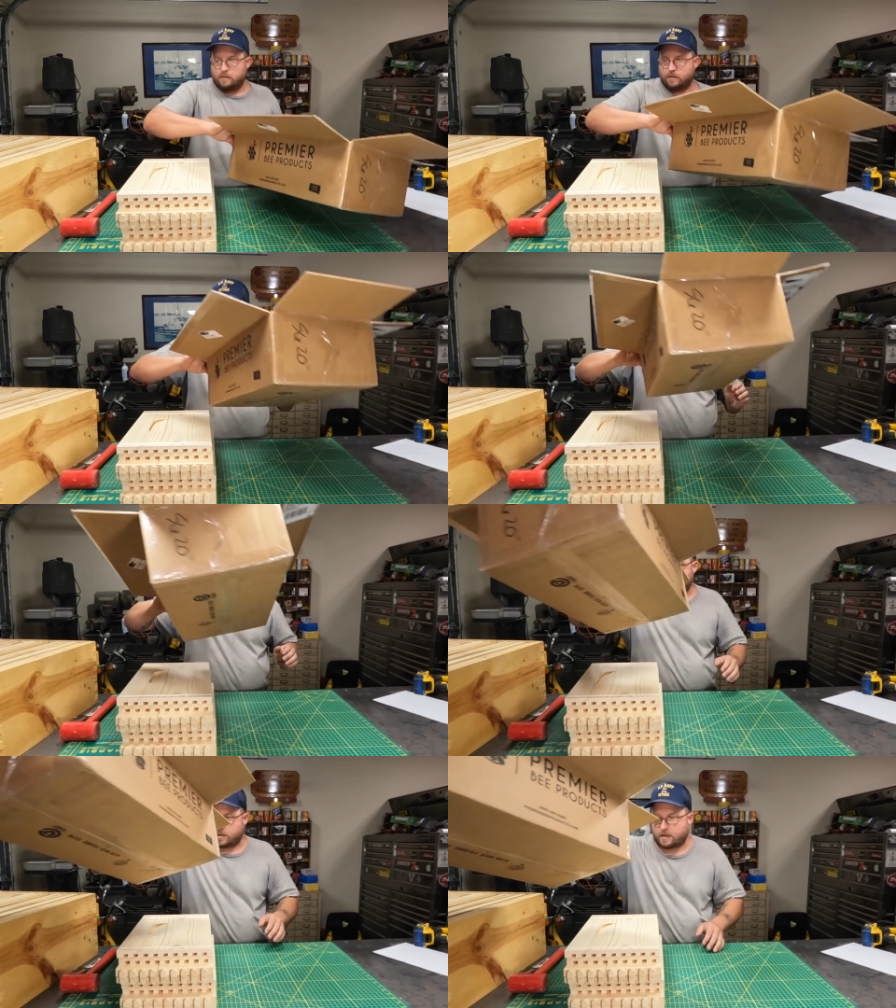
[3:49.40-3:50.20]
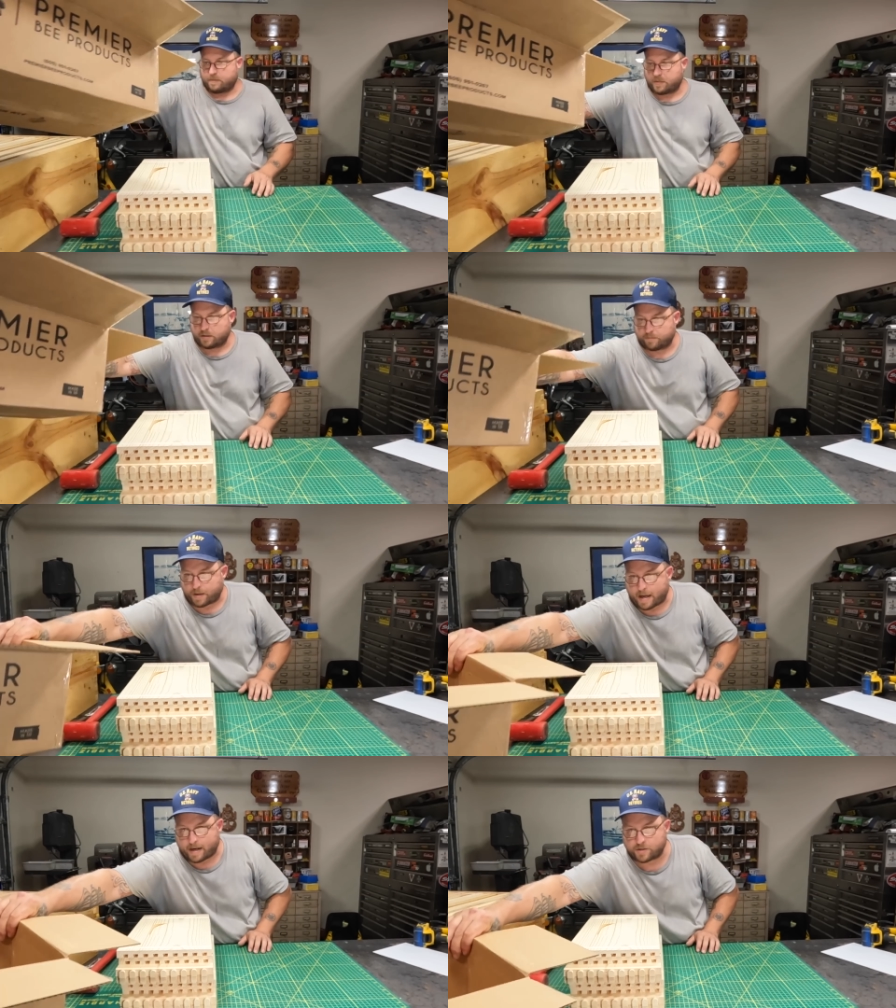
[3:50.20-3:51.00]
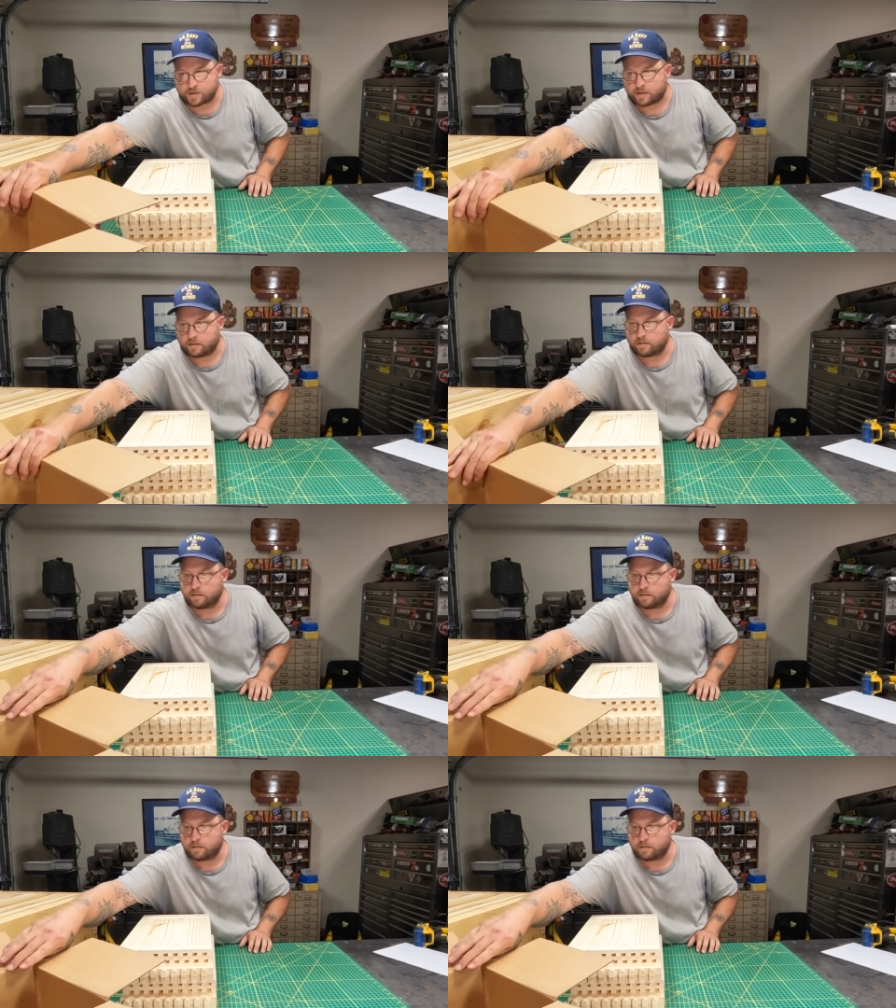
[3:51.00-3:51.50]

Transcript: Kudos to them on packaging.